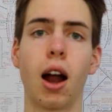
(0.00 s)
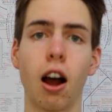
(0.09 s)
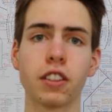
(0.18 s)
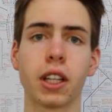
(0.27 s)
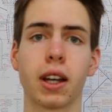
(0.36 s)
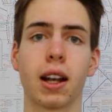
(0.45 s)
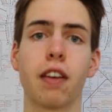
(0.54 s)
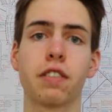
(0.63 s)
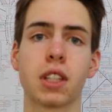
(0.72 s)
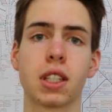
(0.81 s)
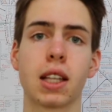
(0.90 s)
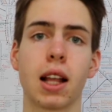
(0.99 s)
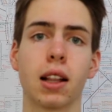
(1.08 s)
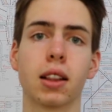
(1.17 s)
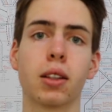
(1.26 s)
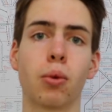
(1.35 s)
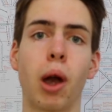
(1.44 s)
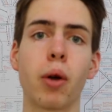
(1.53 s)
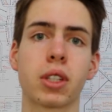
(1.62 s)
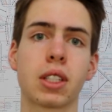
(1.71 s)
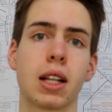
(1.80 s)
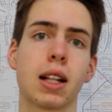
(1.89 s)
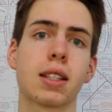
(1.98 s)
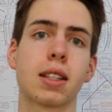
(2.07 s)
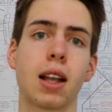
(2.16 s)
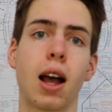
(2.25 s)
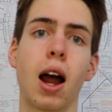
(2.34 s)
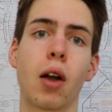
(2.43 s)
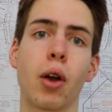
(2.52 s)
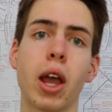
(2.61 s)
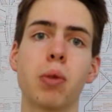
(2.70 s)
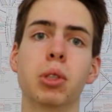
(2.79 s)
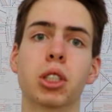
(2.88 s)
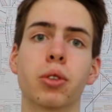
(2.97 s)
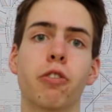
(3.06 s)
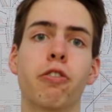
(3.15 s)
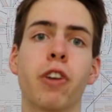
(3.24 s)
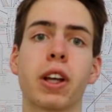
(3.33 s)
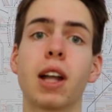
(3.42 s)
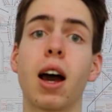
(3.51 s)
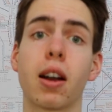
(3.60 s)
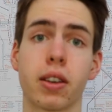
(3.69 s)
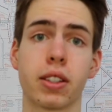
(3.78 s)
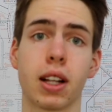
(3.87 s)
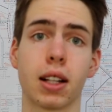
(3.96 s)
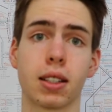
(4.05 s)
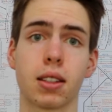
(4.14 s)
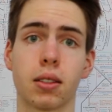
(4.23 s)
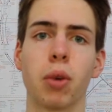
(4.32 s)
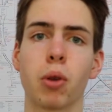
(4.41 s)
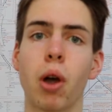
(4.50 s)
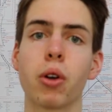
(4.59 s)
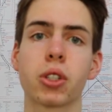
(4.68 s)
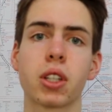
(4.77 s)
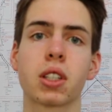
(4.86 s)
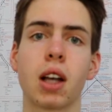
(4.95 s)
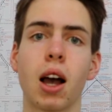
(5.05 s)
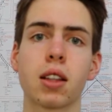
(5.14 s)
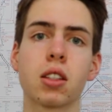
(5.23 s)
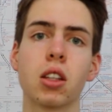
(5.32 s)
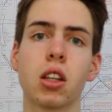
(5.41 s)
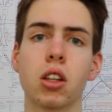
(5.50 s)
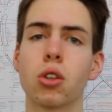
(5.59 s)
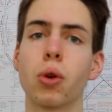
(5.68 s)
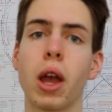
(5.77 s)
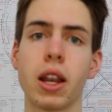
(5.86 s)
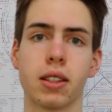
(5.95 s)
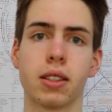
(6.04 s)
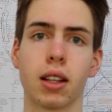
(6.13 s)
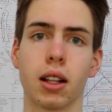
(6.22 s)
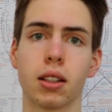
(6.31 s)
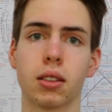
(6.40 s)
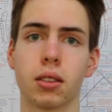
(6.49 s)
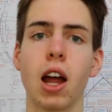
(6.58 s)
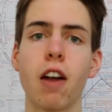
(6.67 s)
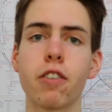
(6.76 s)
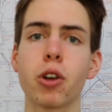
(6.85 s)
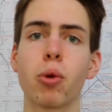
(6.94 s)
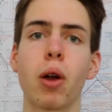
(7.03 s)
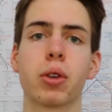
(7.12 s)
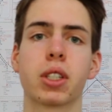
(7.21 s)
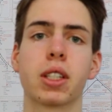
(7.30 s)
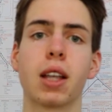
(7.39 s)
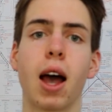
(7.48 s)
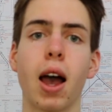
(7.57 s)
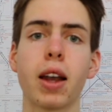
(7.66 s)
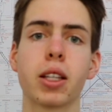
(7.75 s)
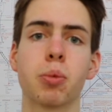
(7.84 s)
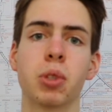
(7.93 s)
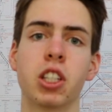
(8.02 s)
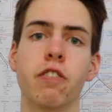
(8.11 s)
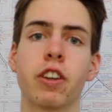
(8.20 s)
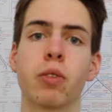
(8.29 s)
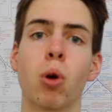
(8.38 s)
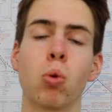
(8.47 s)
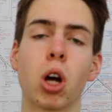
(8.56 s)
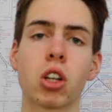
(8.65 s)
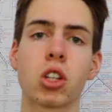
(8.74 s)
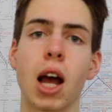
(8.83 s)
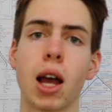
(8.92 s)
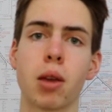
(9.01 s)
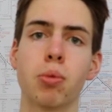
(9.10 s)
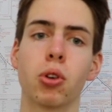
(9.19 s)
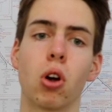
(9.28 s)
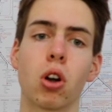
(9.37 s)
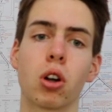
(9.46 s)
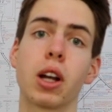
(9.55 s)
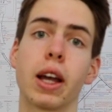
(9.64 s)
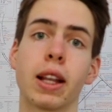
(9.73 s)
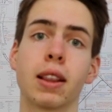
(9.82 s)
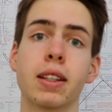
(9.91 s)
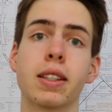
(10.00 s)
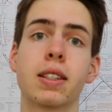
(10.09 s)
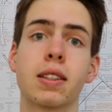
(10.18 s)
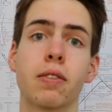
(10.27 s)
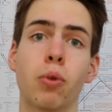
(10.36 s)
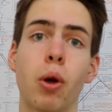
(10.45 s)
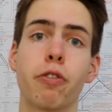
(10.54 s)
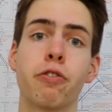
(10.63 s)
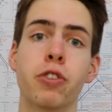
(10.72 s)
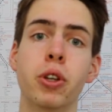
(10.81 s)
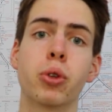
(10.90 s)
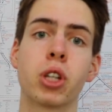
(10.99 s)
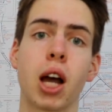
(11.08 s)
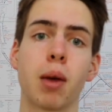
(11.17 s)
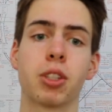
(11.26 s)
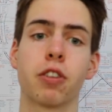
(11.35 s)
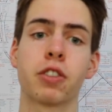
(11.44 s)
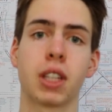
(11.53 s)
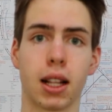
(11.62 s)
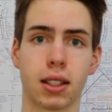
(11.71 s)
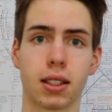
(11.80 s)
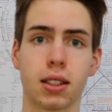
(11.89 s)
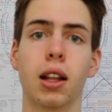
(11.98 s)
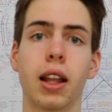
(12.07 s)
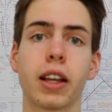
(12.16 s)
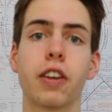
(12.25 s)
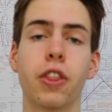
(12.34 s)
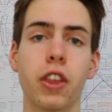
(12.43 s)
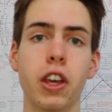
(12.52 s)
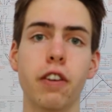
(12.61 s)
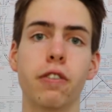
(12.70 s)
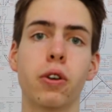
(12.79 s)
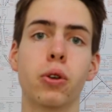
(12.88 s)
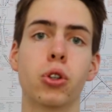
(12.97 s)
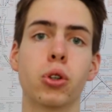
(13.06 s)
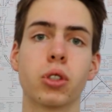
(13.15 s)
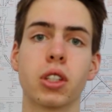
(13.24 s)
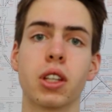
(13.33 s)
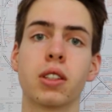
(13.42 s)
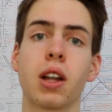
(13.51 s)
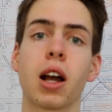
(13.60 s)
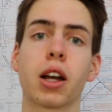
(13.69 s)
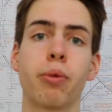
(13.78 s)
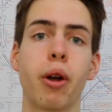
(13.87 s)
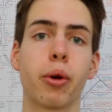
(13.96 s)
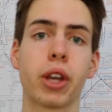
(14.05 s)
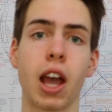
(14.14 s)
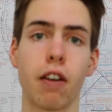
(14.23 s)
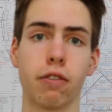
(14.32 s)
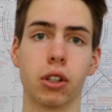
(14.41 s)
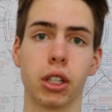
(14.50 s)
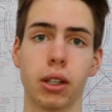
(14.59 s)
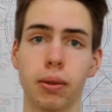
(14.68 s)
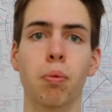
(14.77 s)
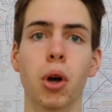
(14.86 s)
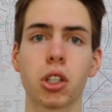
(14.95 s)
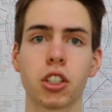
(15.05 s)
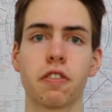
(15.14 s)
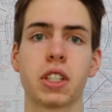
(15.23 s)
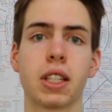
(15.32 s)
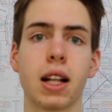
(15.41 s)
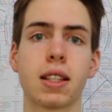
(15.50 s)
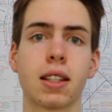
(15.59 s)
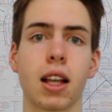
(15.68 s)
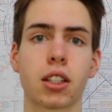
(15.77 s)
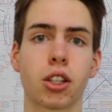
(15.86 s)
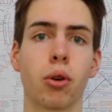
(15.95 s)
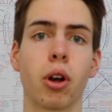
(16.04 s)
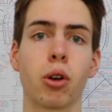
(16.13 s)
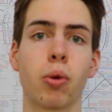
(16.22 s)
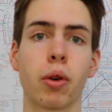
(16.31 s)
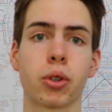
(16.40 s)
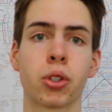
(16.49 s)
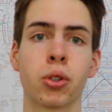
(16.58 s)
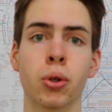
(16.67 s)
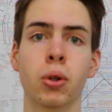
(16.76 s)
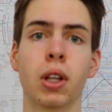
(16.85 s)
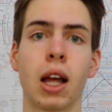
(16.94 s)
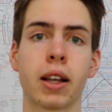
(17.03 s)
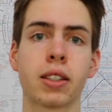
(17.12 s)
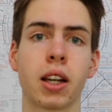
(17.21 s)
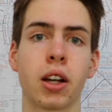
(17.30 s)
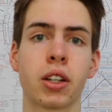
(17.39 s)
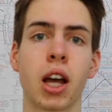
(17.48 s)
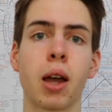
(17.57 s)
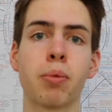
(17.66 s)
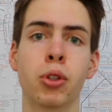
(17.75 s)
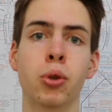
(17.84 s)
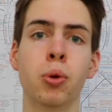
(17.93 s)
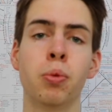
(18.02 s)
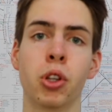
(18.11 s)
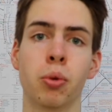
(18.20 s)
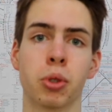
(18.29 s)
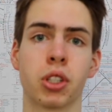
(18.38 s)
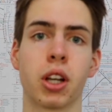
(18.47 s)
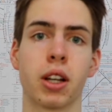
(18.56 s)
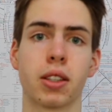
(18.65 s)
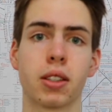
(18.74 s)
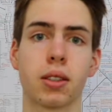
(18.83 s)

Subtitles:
After they left the cell, the virus cells are able to infect other cells. But viruses can't sneak into any cell. Every virus is highly specific for one type, or at least very few types of cells, like a thief who chooses his target very carefully. Most of the cells SARS coronavirus 2 likes are type 2 pneumocytes.